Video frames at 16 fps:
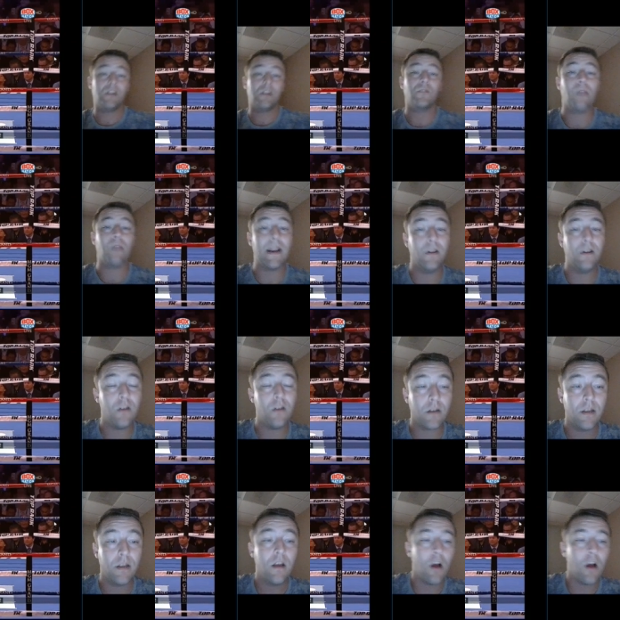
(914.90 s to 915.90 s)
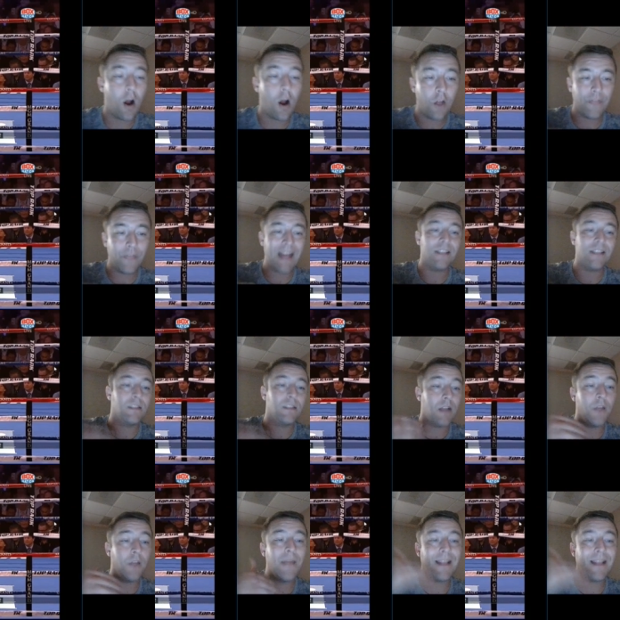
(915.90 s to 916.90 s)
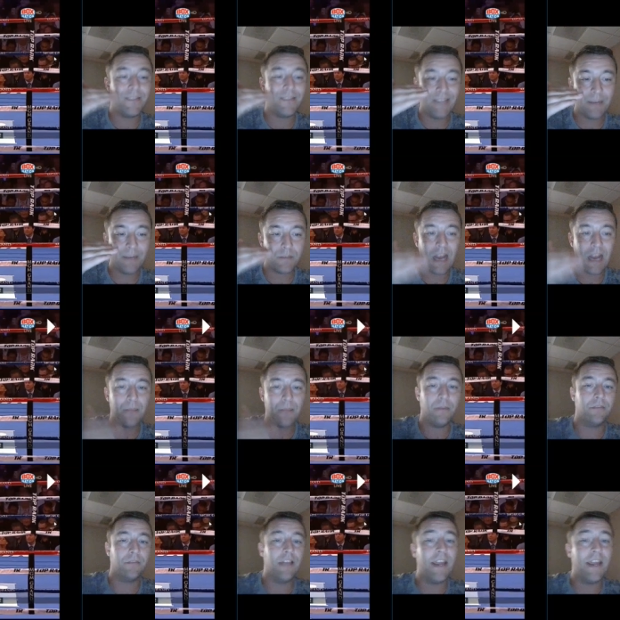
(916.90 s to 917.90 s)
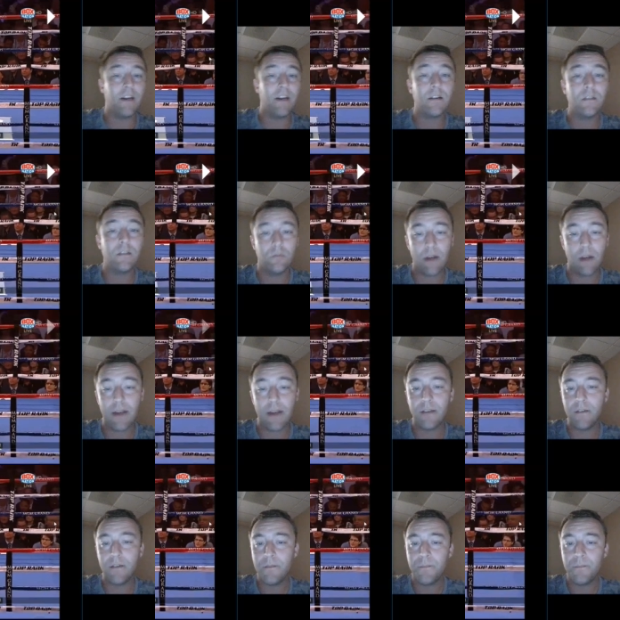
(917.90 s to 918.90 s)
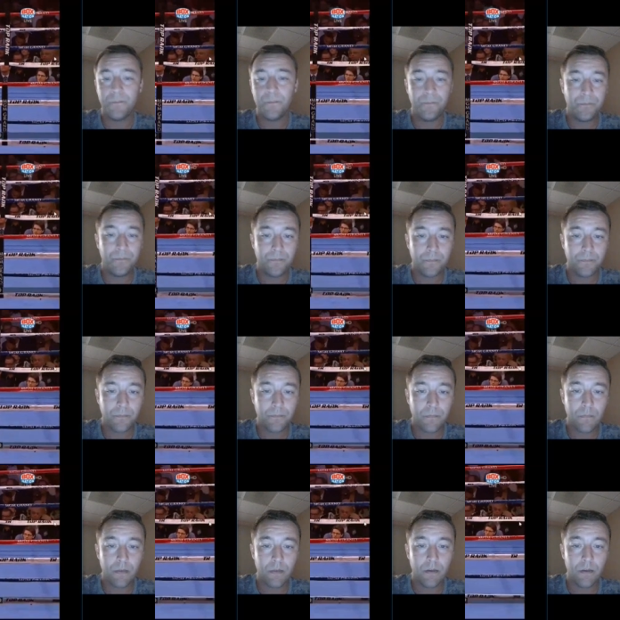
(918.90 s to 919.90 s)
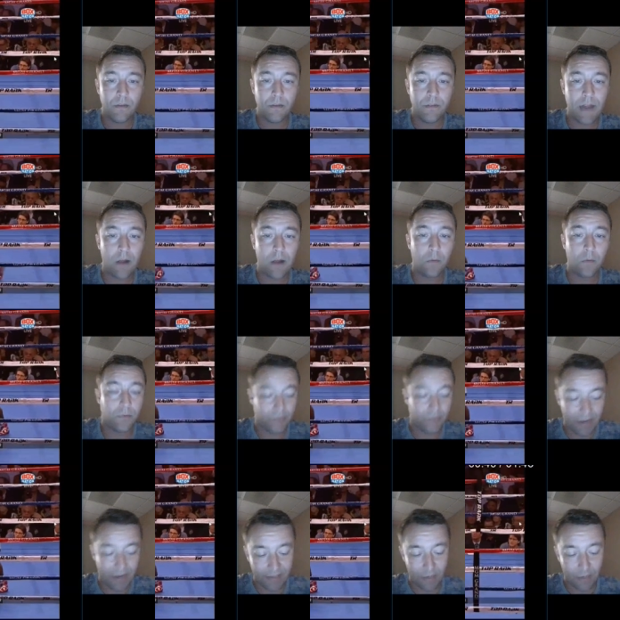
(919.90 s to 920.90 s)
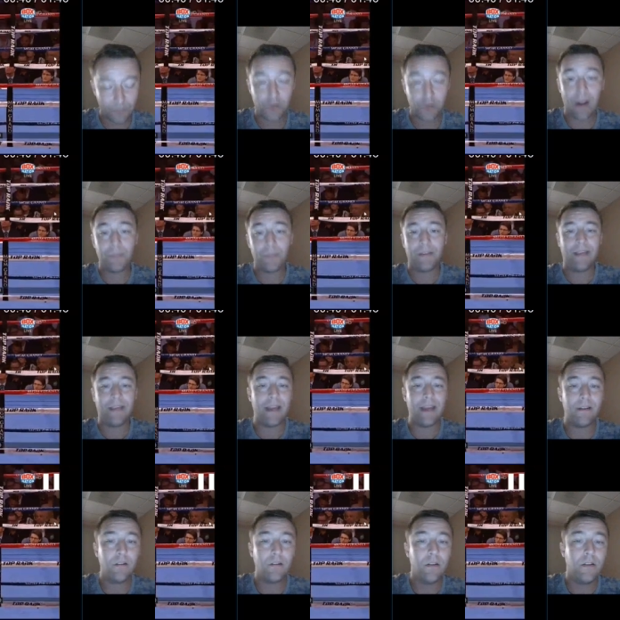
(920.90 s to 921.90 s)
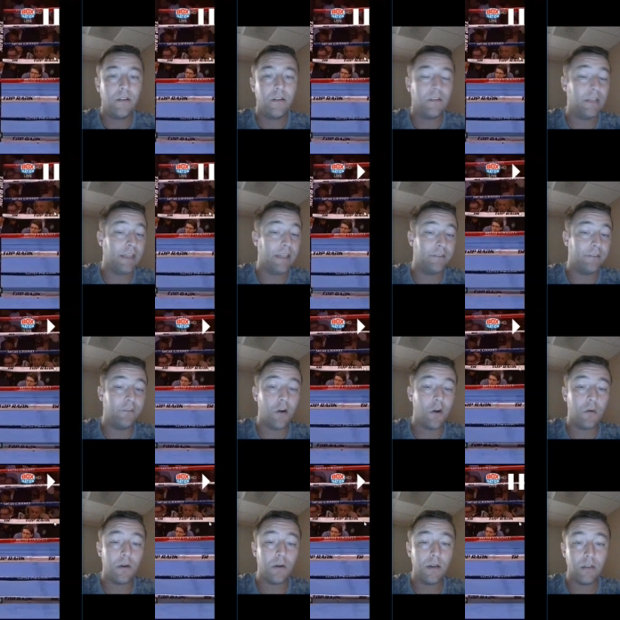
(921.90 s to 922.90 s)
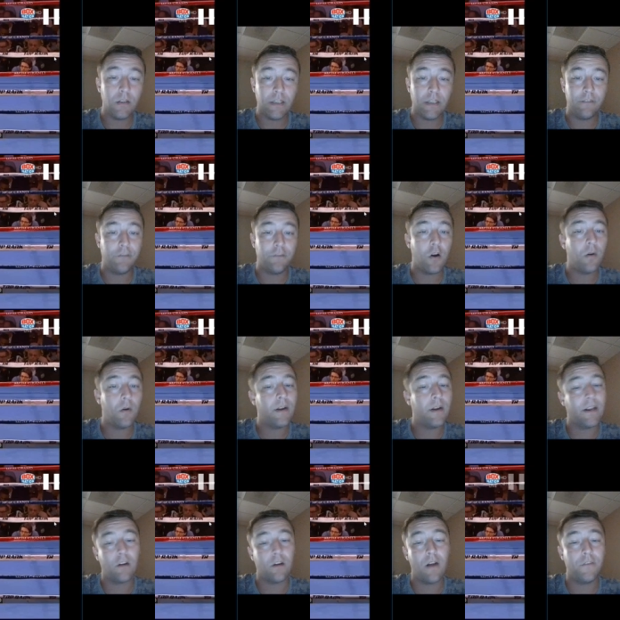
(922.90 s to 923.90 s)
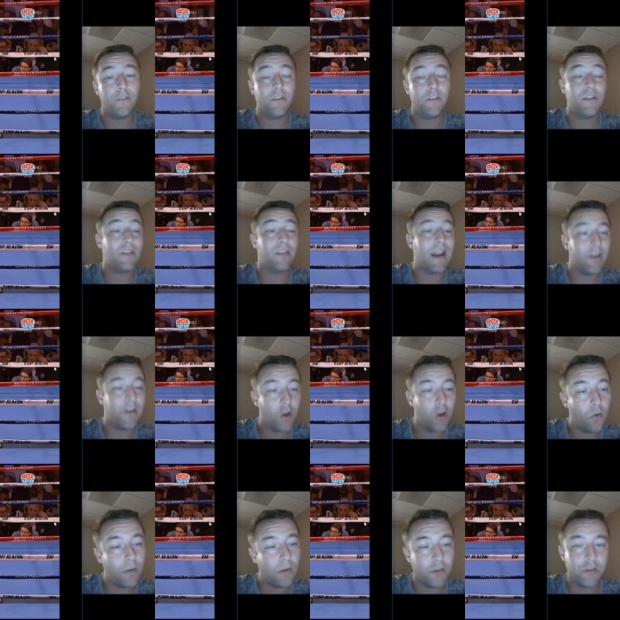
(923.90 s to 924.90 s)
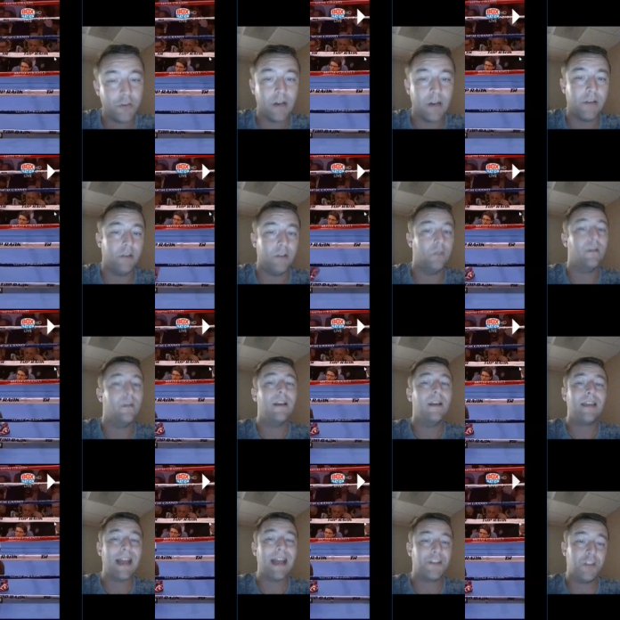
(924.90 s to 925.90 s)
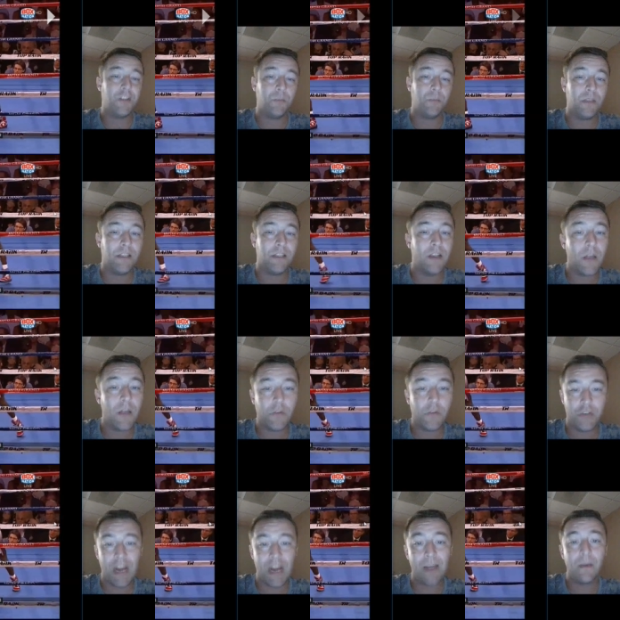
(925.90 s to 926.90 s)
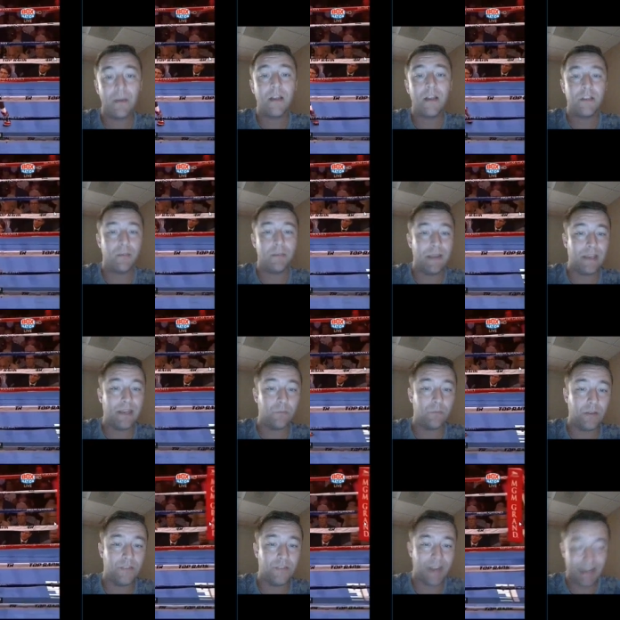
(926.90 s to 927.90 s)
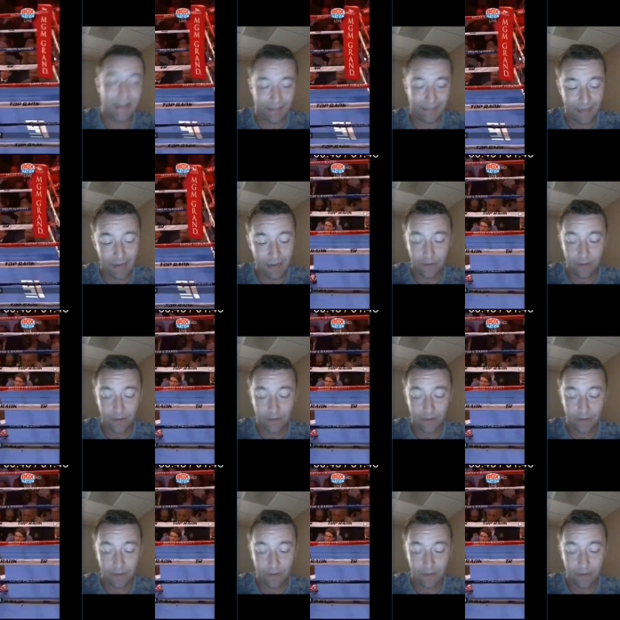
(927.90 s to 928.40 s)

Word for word: right hook on that, on that same type of layer, right? Now setting up traps again, leaning forward, leaning forward, and Crawford says, I know what you're trying to do, catches him with another jab to make him reset again.